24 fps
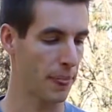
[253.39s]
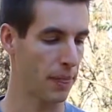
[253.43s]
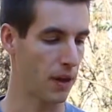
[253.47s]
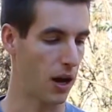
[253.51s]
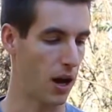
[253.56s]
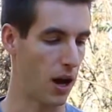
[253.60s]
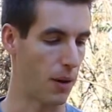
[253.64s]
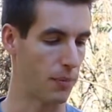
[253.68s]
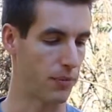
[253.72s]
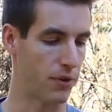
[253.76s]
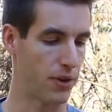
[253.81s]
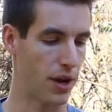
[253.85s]

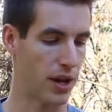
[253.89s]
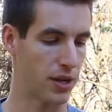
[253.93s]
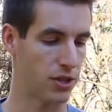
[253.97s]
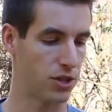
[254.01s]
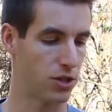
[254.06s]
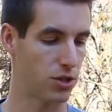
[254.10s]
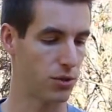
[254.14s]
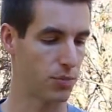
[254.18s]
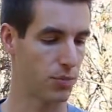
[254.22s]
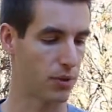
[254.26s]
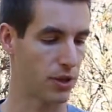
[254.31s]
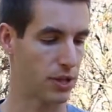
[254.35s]
They're not
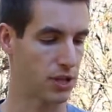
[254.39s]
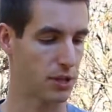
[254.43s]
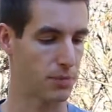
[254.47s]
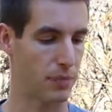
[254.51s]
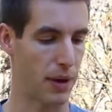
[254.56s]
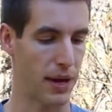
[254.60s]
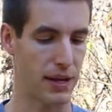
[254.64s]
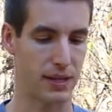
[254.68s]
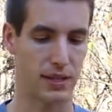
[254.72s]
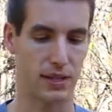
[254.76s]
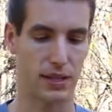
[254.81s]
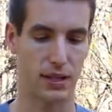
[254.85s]
super
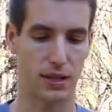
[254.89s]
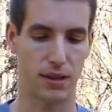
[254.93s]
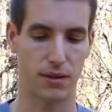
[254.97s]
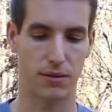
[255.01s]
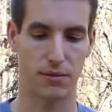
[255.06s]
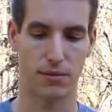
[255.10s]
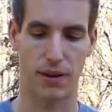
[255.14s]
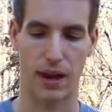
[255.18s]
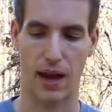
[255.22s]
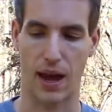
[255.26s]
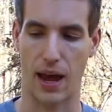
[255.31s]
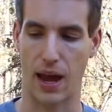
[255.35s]

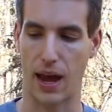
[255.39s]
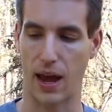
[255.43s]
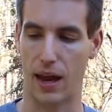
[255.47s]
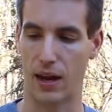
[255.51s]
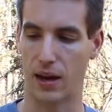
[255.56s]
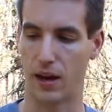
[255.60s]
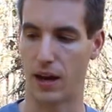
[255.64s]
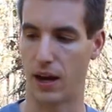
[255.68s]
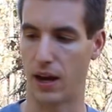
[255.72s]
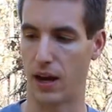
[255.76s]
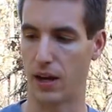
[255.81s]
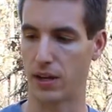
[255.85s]
expensive,
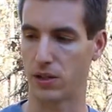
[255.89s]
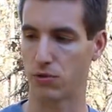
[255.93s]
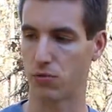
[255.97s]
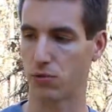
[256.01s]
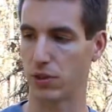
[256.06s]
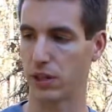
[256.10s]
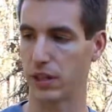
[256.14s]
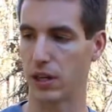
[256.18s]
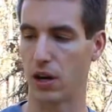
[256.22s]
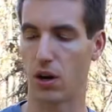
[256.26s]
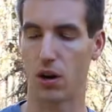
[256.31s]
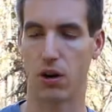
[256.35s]
and it's
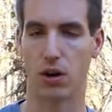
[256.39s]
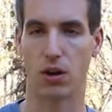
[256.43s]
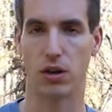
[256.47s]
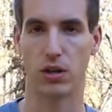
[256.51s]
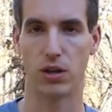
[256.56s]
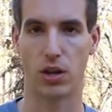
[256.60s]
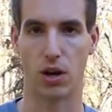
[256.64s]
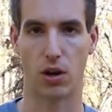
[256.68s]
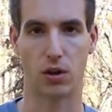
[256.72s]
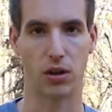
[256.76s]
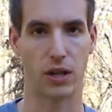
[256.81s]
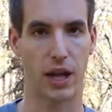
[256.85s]
really
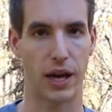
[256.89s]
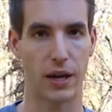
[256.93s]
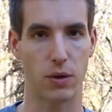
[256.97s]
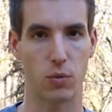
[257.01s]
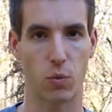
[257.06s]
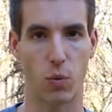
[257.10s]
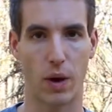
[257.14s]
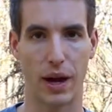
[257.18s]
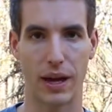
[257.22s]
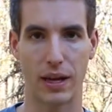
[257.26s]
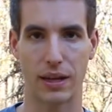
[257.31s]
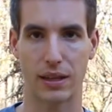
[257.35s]

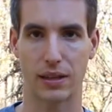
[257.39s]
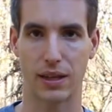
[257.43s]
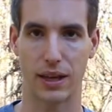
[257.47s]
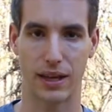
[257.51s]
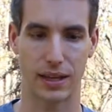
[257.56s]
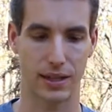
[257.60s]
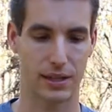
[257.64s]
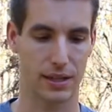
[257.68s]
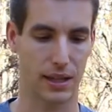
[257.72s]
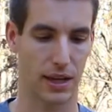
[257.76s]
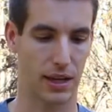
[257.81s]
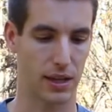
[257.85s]
lightweight.
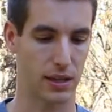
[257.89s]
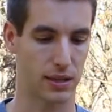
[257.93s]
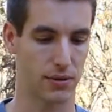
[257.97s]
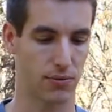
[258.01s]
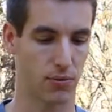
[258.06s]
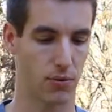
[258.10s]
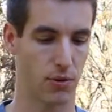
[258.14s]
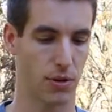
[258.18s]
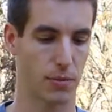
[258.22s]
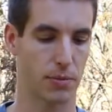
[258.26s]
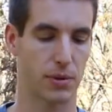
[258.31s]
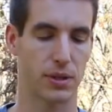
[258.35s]
Like I said, it's
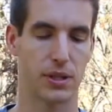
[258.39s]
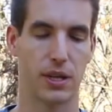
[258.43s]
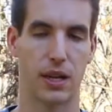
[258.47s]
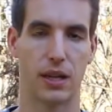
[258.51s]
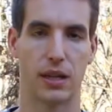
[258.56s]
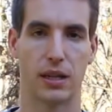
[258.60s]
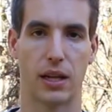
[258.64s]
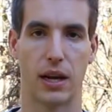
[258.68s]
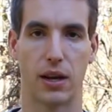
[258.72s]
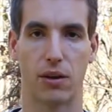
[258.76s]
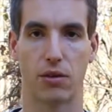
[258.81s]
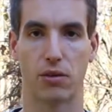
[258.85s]

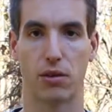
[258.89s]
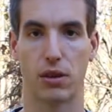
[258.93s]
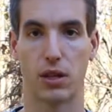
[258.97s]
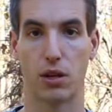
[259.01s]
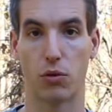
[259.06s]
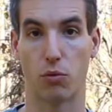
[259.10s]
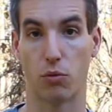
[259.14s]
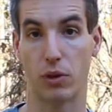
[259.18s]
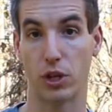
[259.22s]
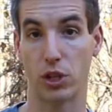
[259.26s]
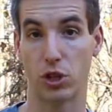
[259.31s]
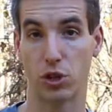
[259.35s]
40% lighter than the
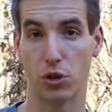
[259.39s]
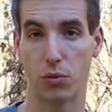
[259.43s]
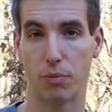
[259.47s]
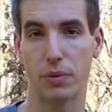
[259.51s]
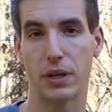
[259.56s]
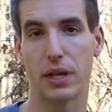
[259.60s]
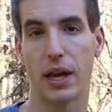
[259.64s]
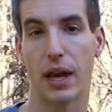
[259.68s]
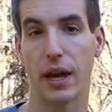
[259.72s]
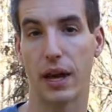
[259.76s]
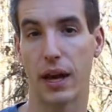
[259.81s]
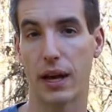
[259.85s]
original
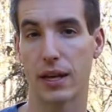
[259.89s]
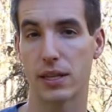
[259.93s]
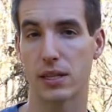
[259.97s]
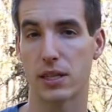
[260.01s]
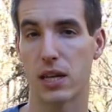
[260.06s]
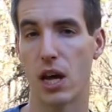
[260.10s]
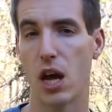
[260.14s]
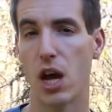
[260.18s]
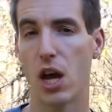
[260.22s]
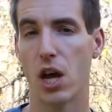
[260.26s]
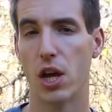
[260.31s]
PAS.